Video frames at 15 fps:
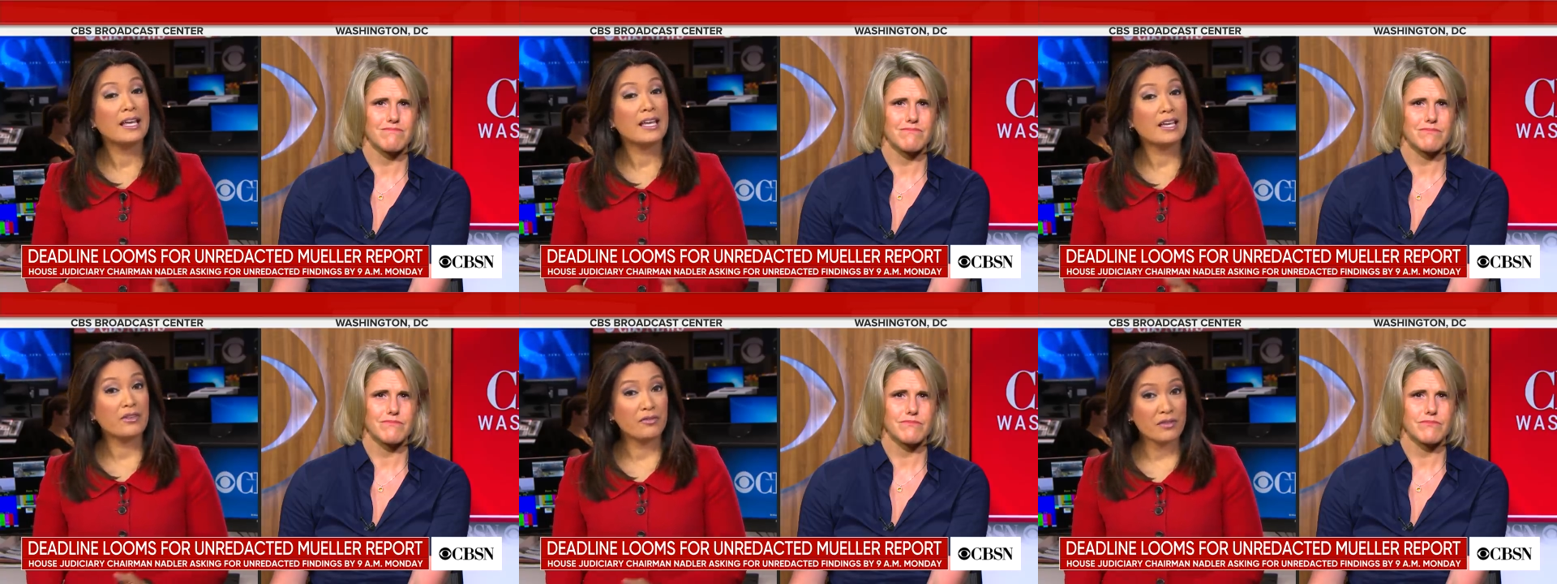
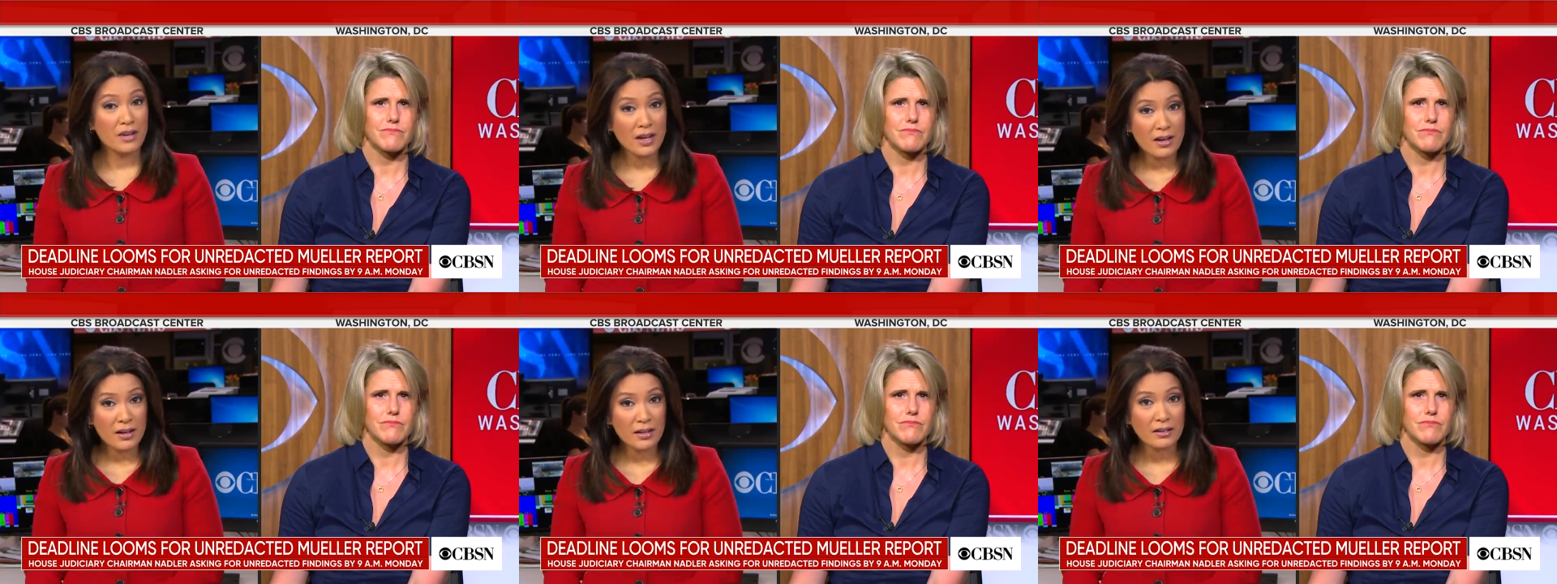Speaker 1: If
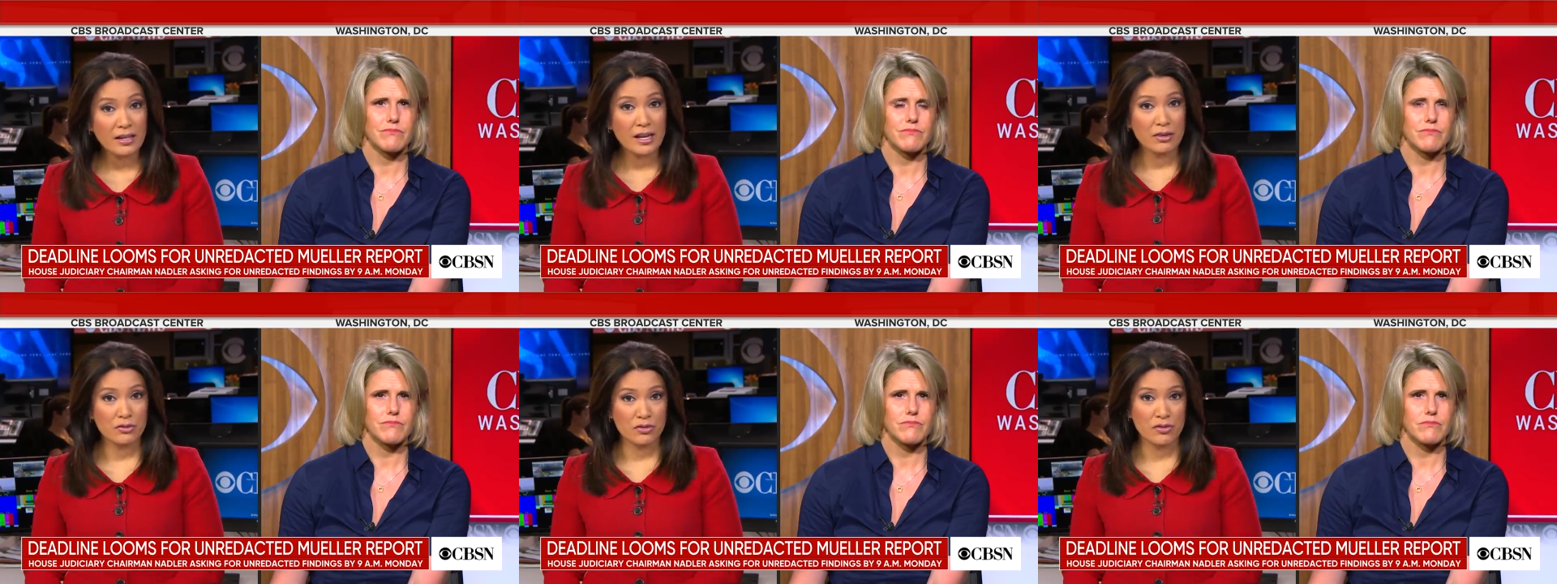not,
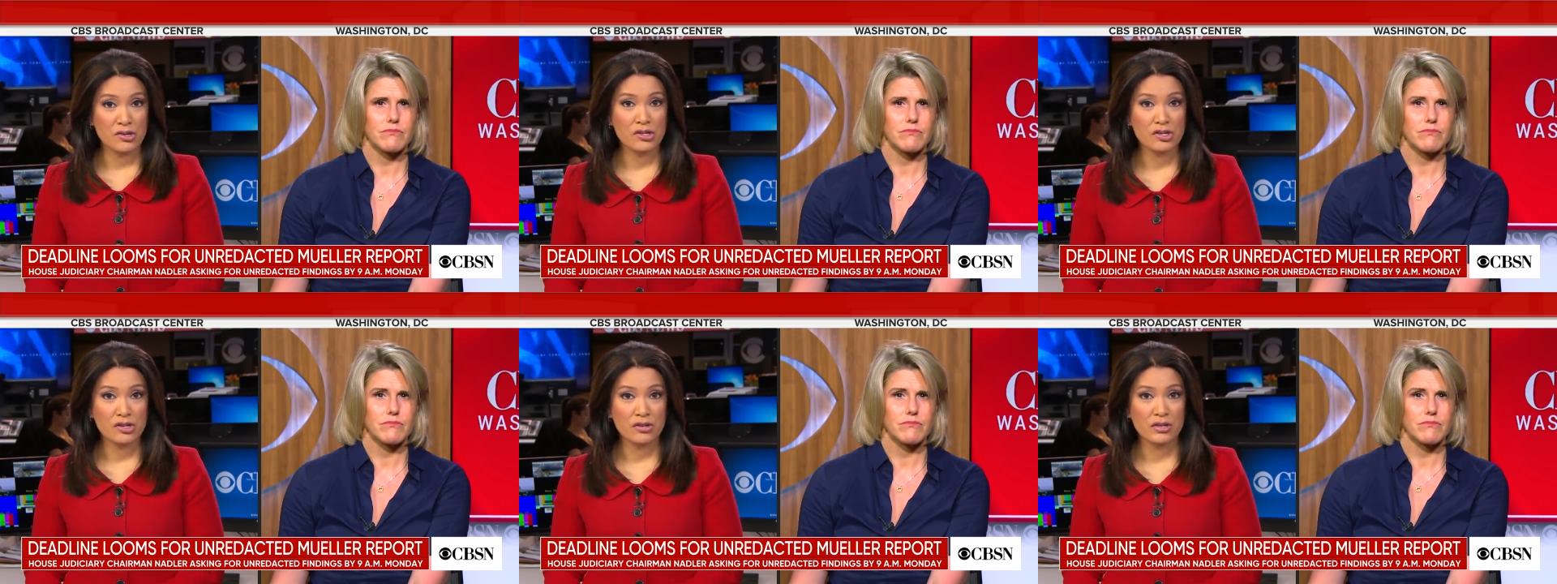House
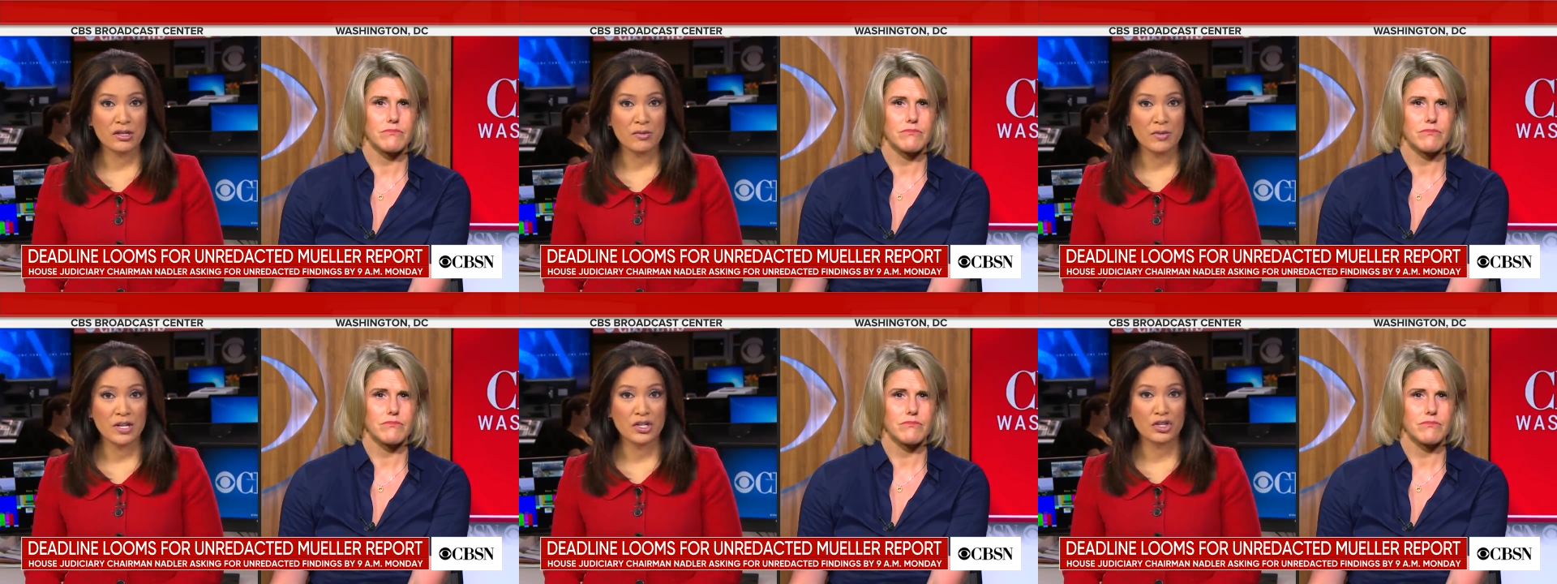Judiciary
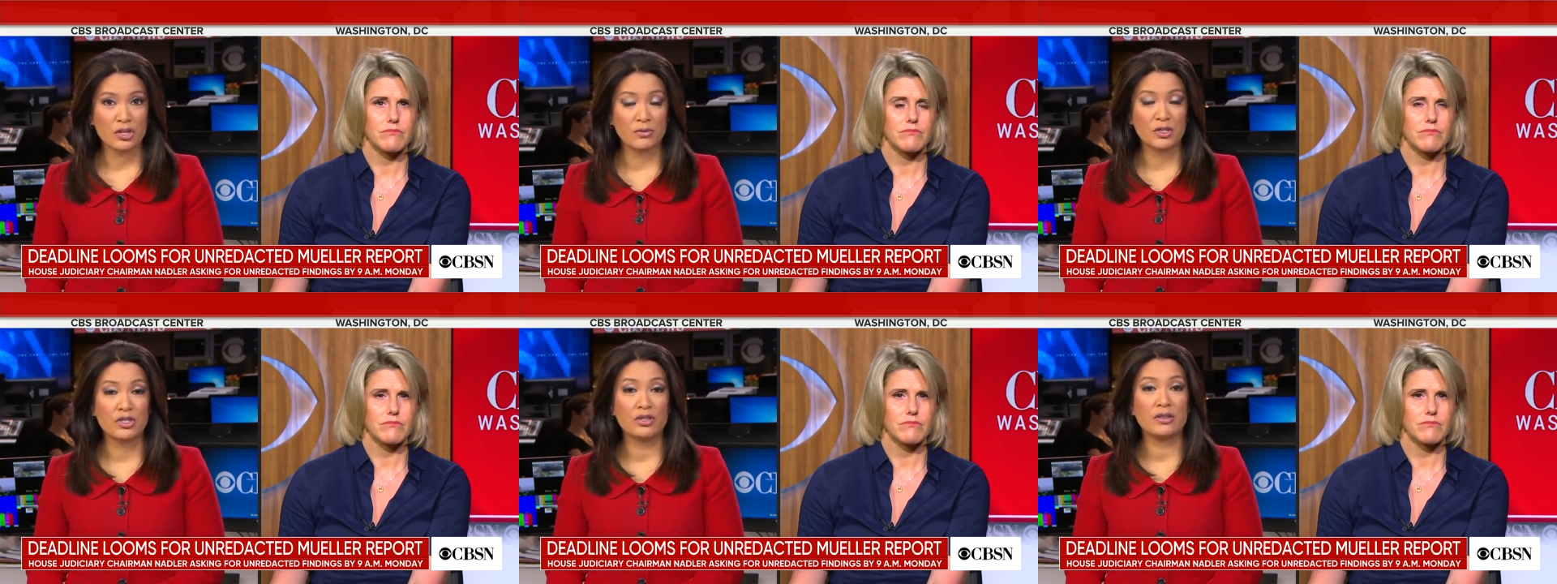Committee Chairman
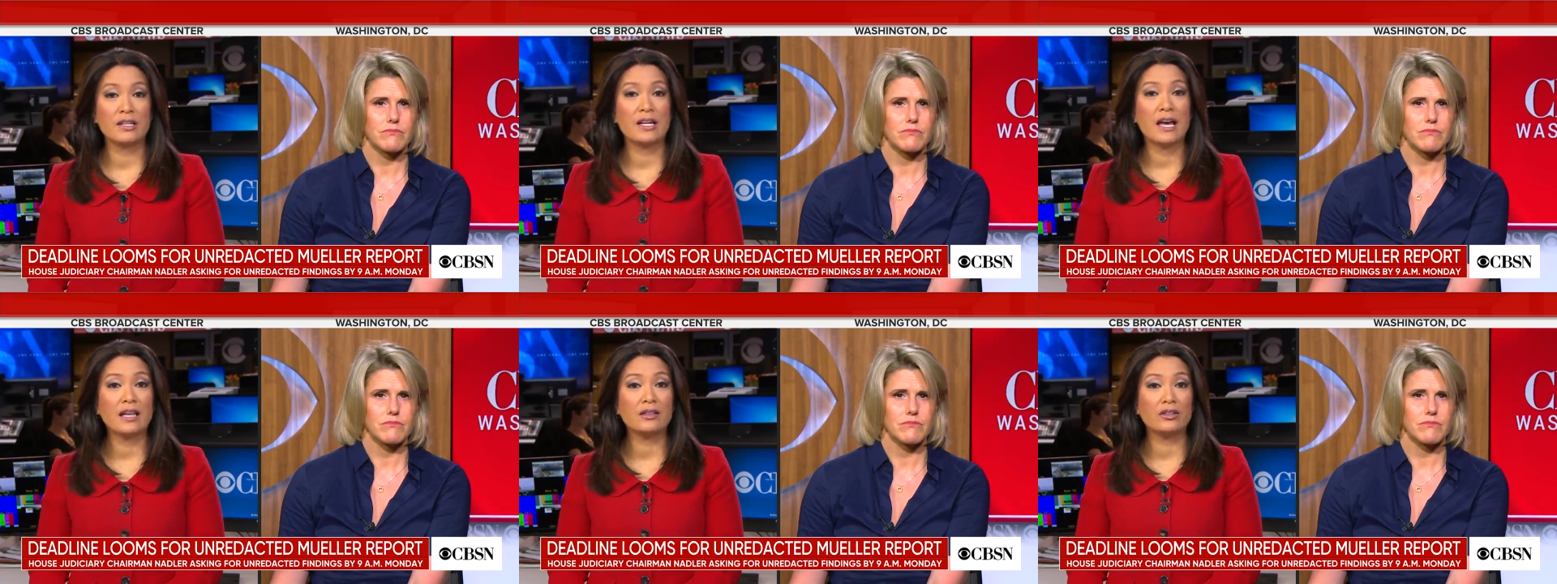Jerry
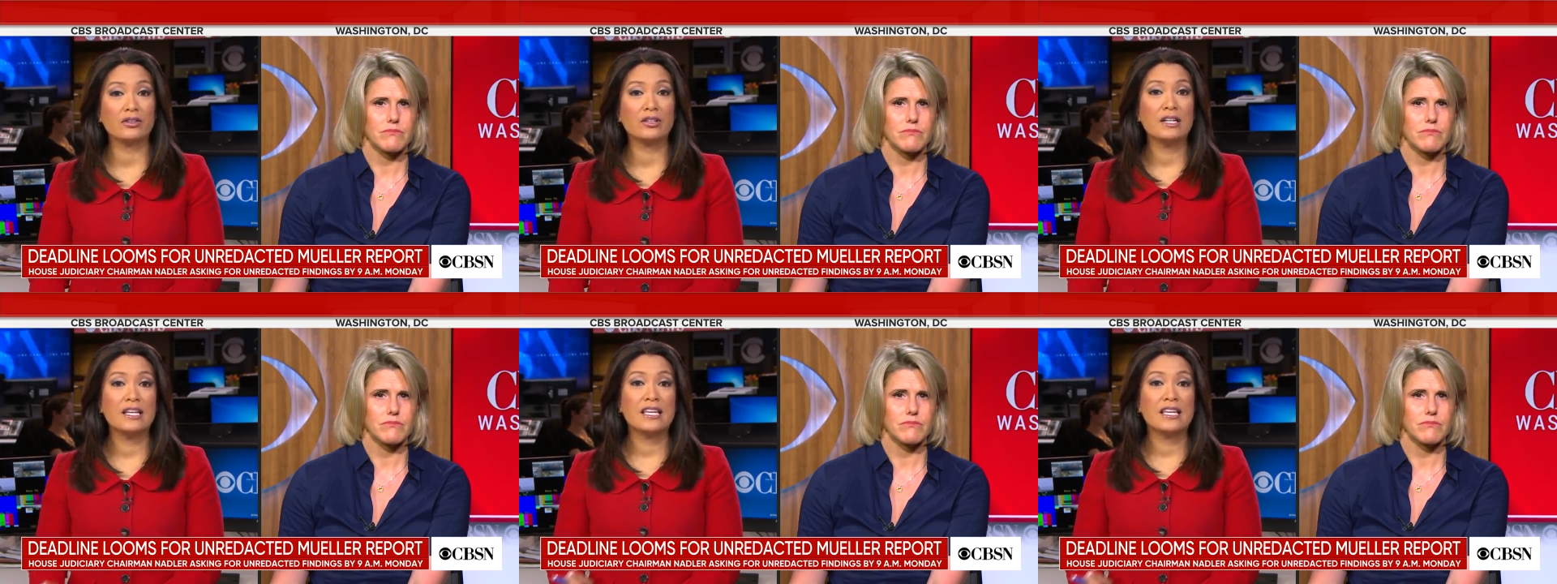Nadler